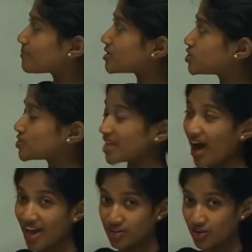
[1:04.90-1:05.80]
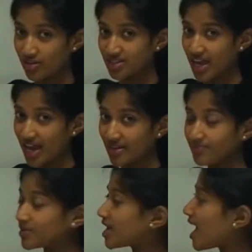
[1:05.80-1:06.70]
they produce a hydroxide,
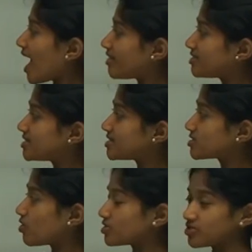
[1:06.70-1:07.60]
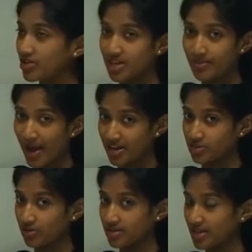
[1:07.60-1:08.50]
and this is called sodium
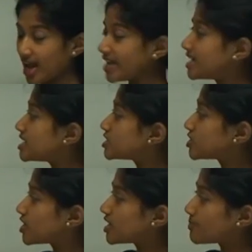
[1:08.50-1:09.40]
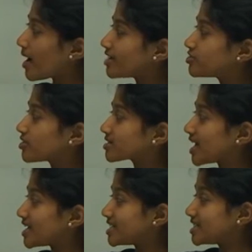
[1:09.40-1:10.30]
hydroxide. Sodium
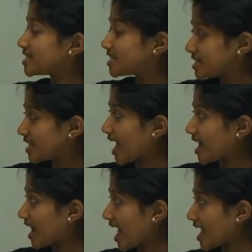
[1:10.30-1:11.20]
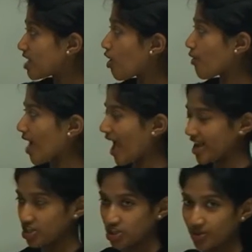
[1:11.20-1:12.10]
hydroxide is
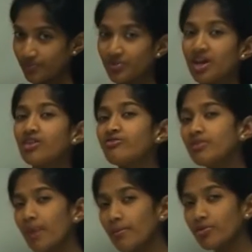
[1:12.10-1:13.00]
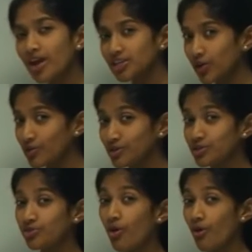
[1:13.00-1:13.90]
NaOH. Remember I
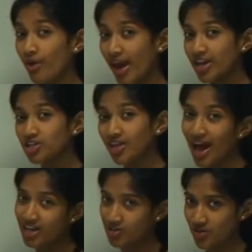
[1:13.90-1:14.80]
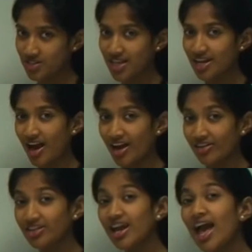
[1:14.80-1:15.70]
told you OH, the hydroxide
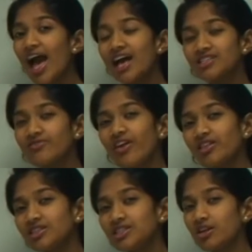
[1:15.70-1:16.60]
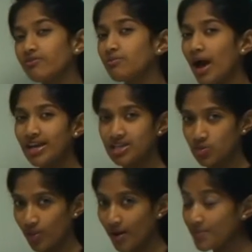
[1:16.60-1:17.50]
ion, has a valency of
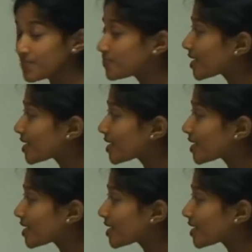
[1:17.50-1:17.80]
-1.